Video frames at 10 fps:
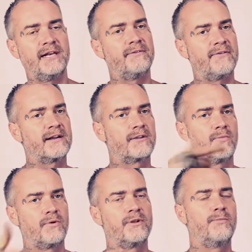And in fact, the
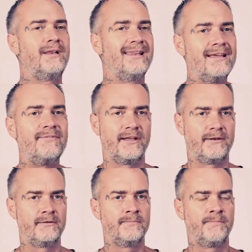world that we live in
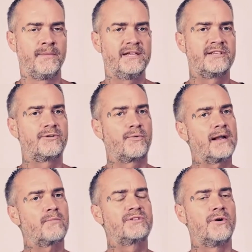is a
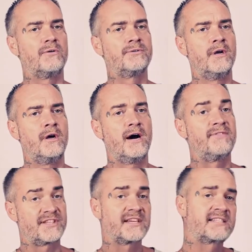direct result
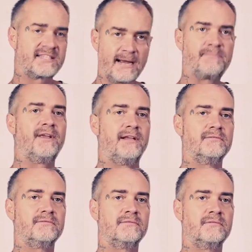of us accepting
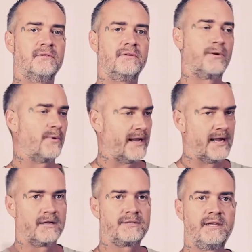the
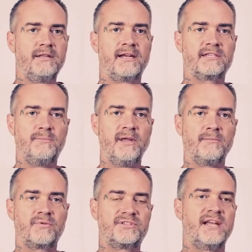reality that is
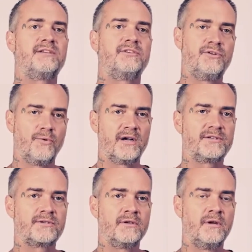being presented to
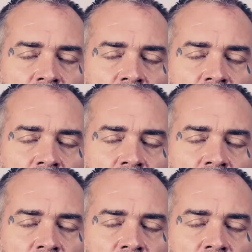us